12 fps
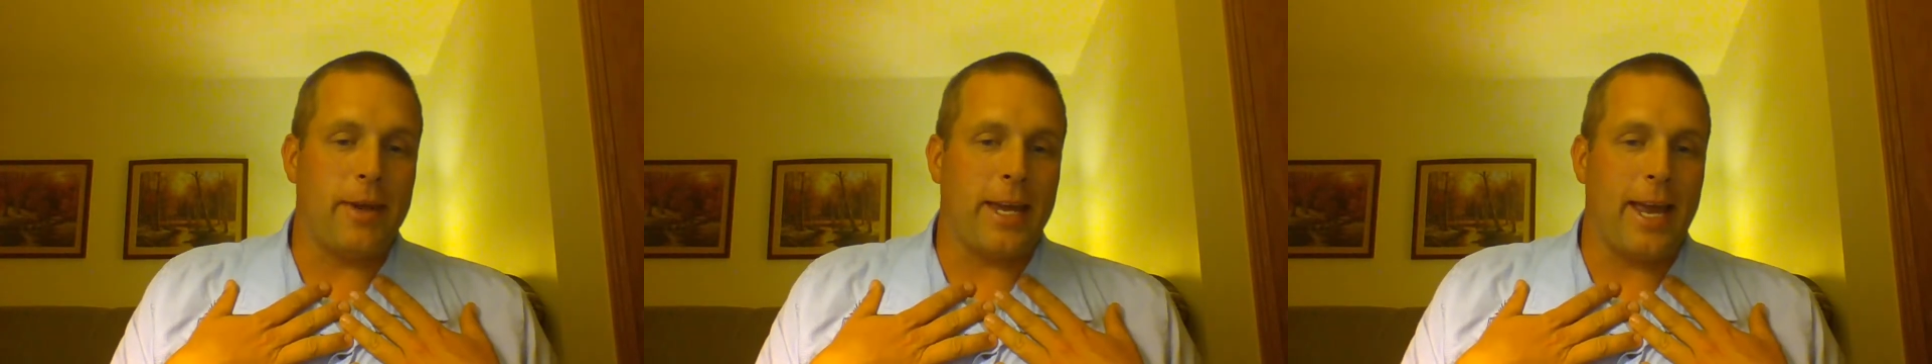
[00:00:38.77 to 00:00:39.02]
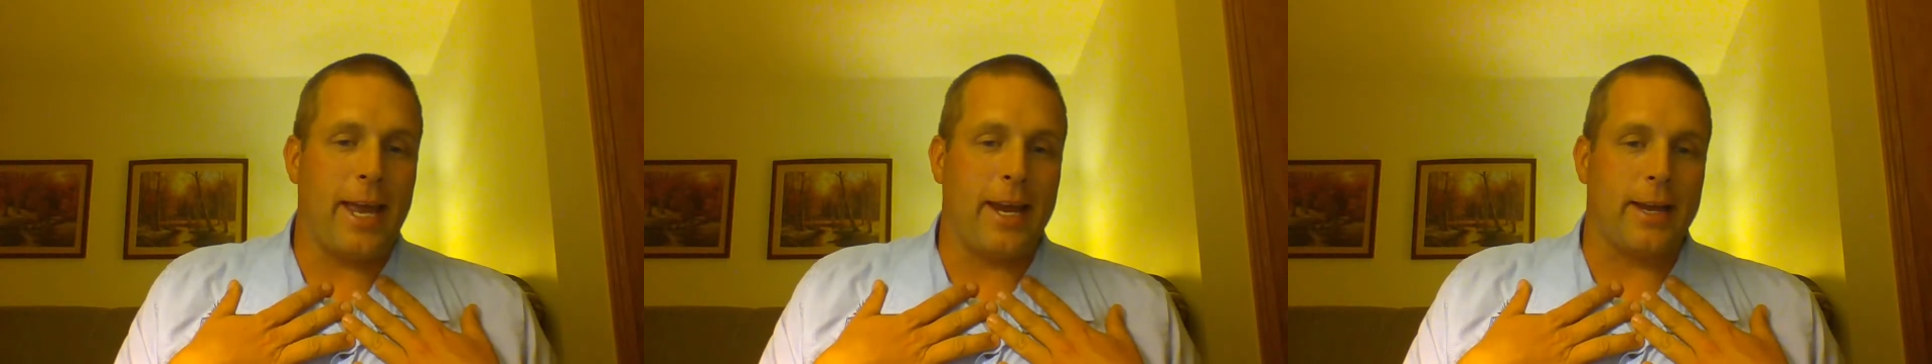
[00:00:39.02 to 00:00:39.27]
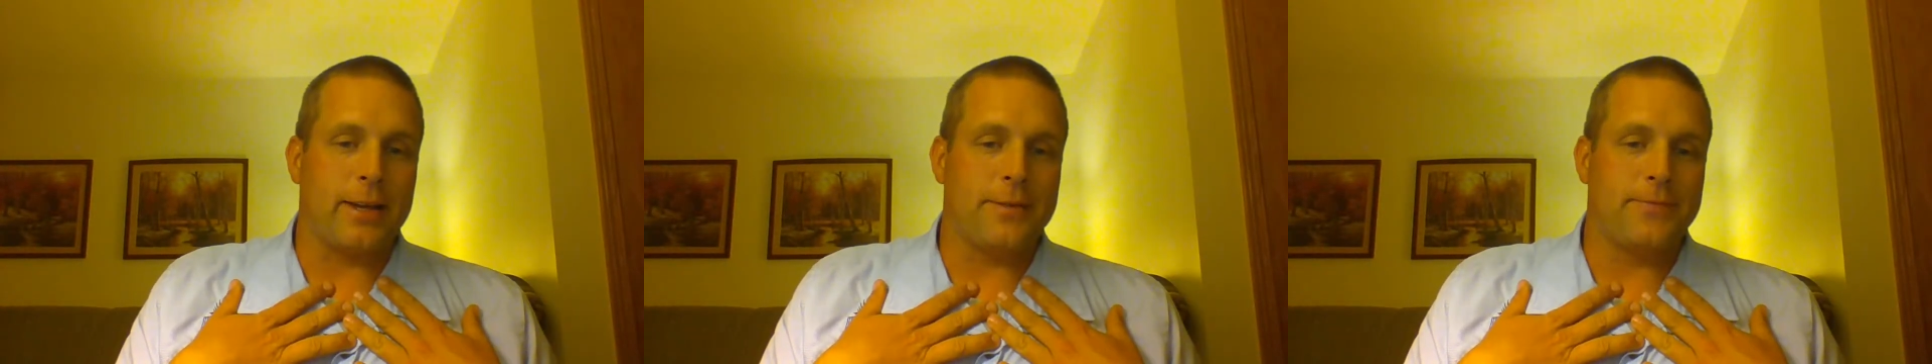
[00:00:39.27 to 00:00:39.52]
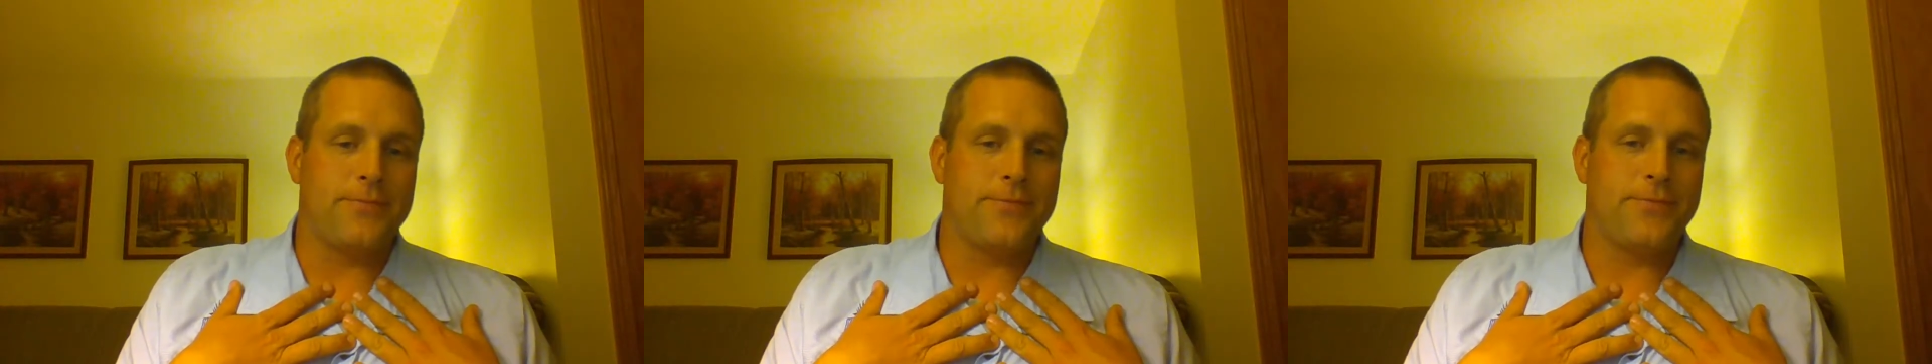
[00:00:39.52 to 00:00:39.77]
mechanic,
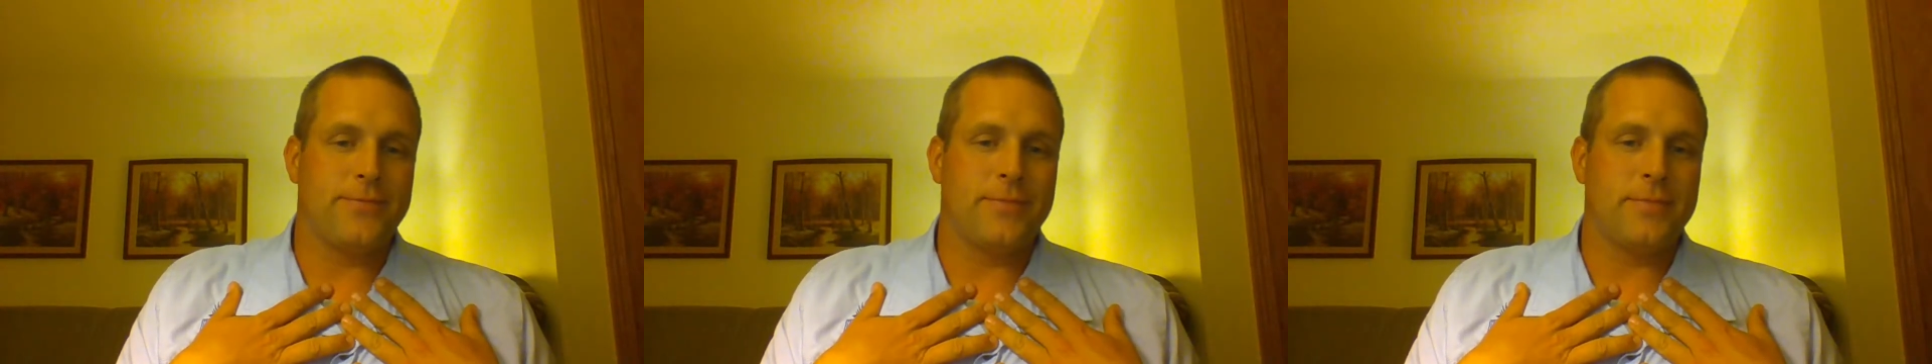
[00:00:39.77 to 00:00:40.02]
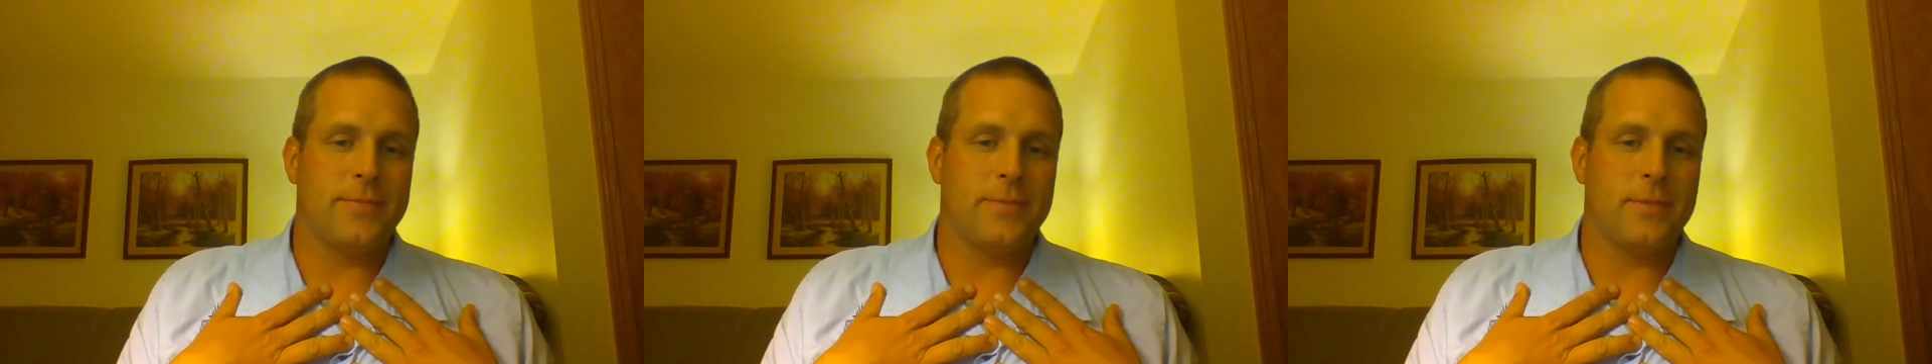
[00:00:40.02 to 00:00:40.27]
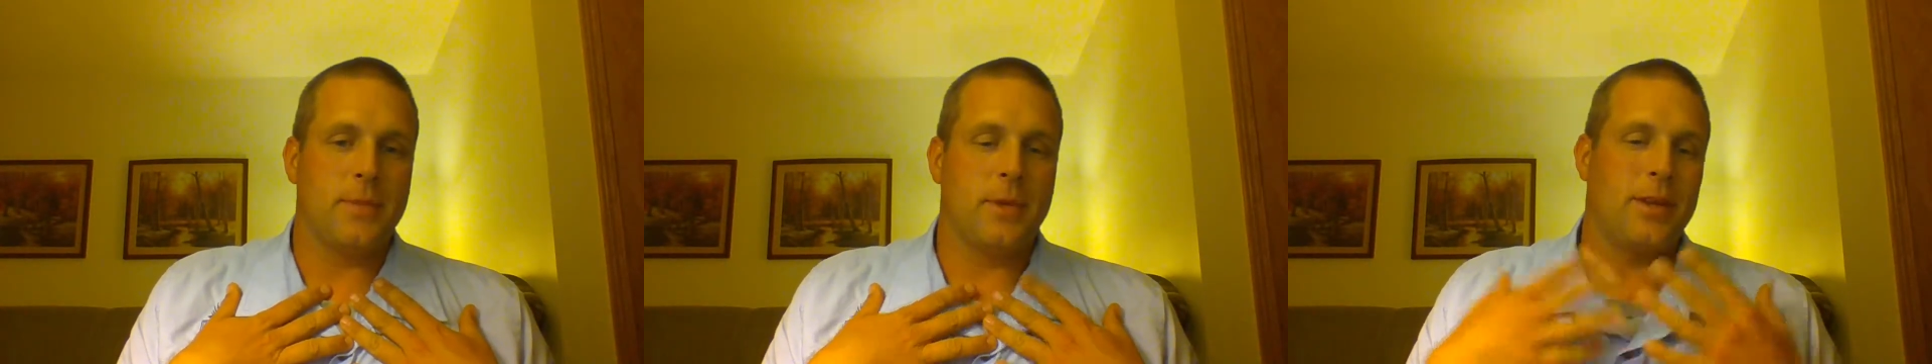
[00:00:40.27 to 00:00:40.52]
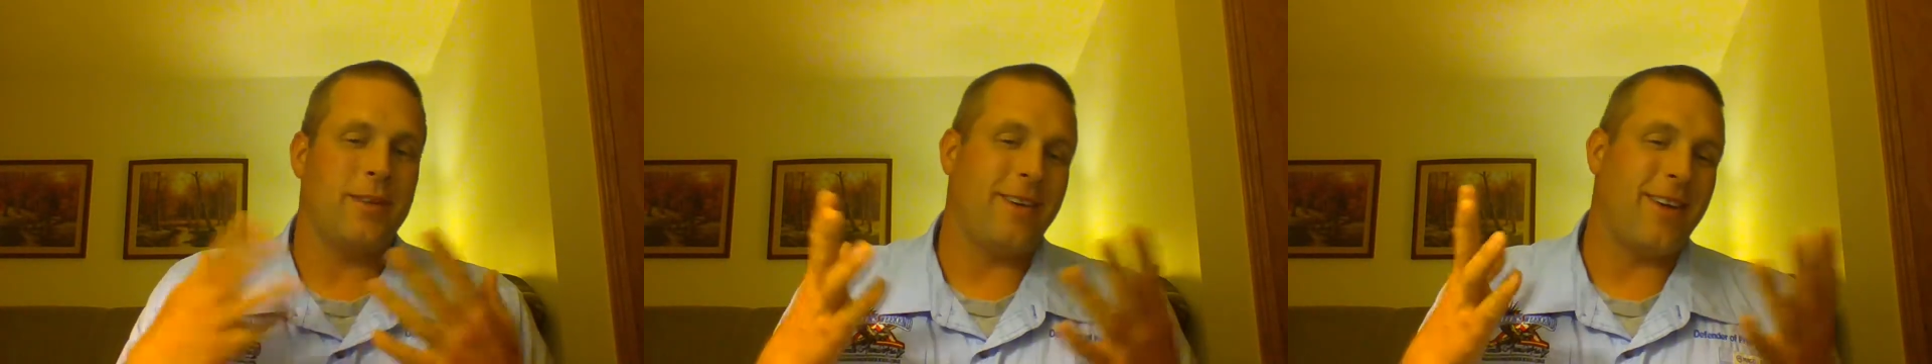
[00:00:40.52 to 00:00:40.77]

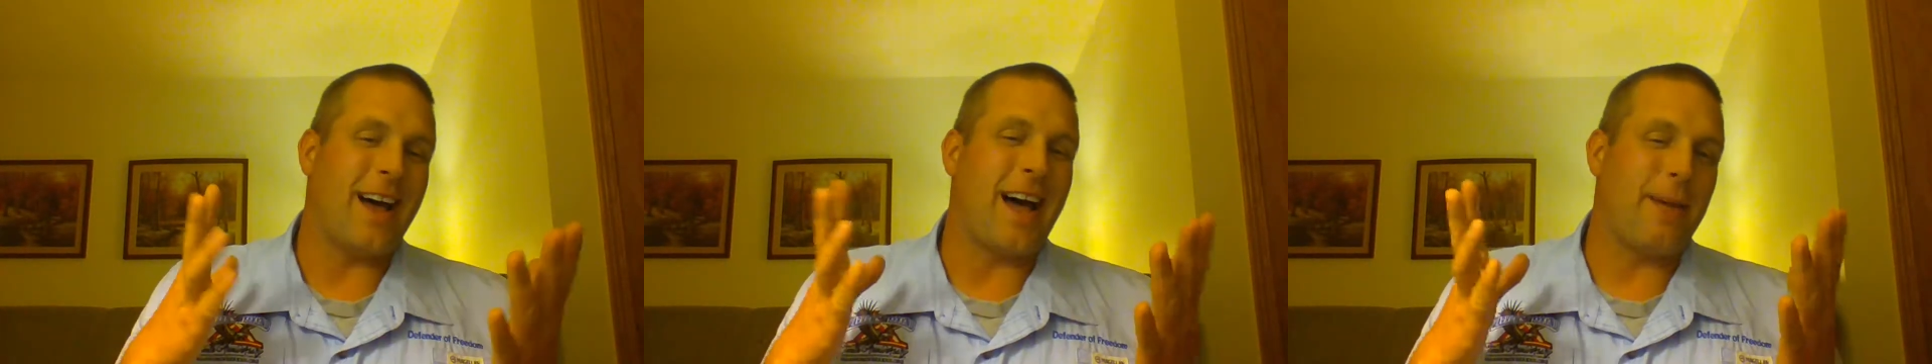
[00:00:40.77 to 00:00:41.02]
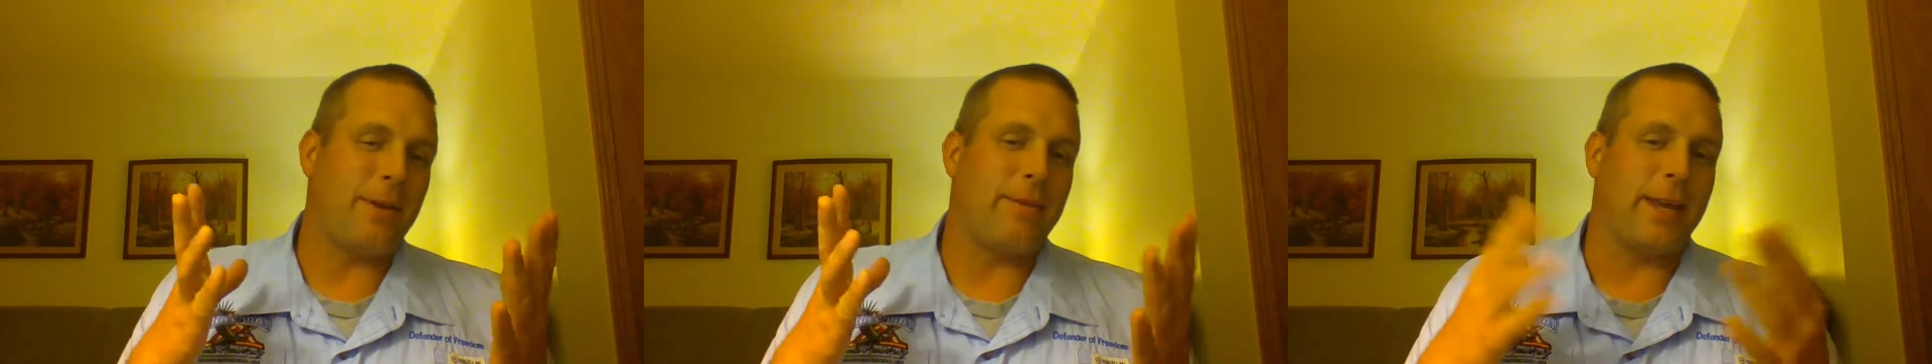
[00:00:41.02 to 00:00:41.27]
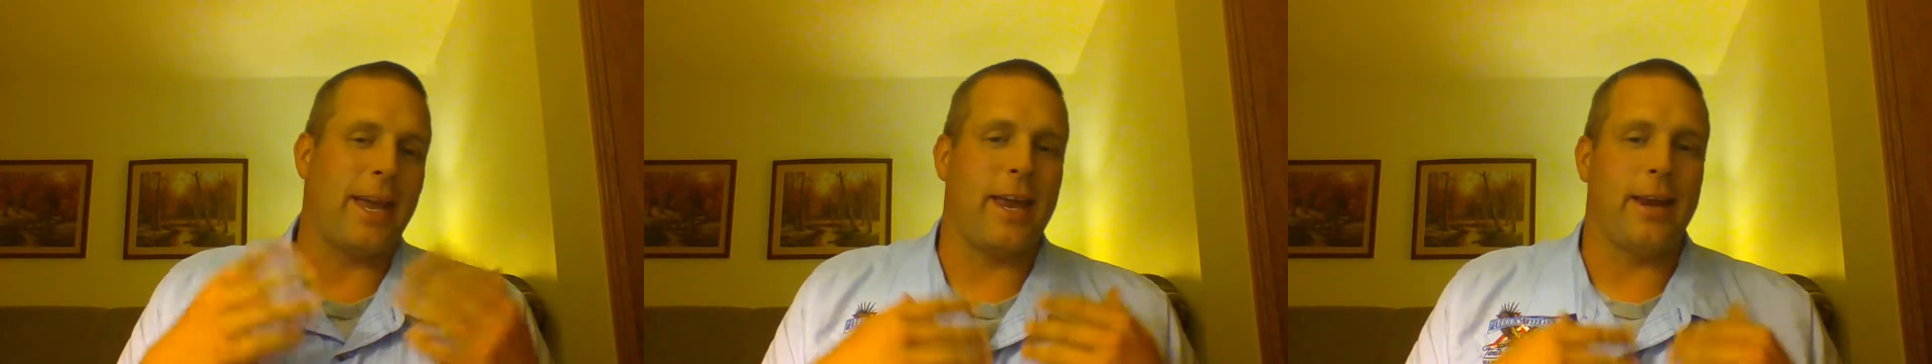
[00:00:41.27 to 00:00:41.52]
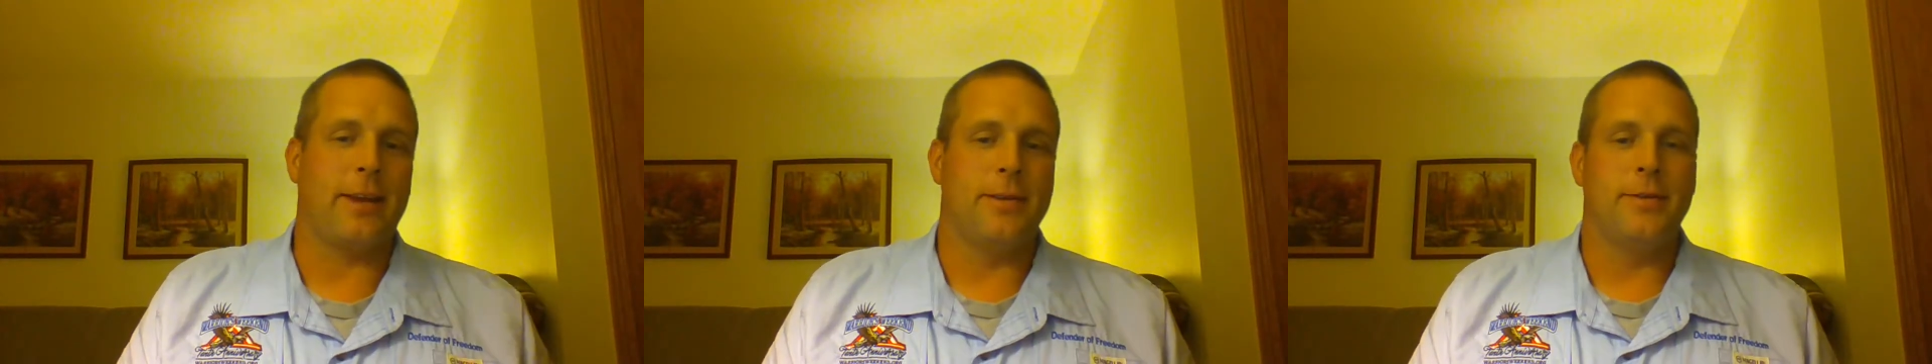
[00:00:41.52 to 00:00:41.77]
hobby
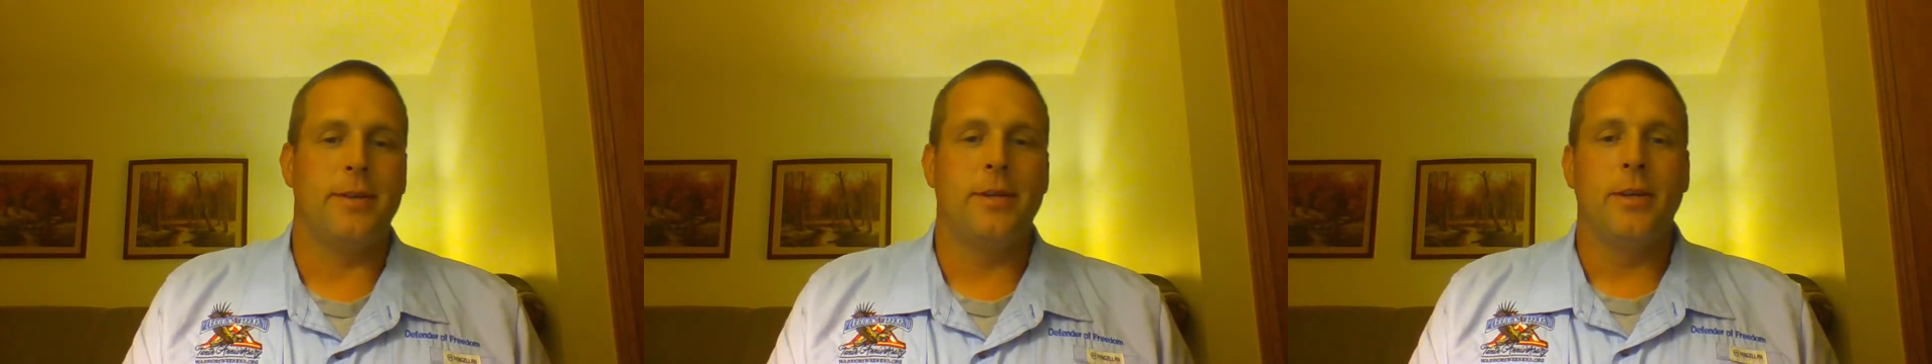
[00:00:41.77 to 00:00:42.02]
mechanic.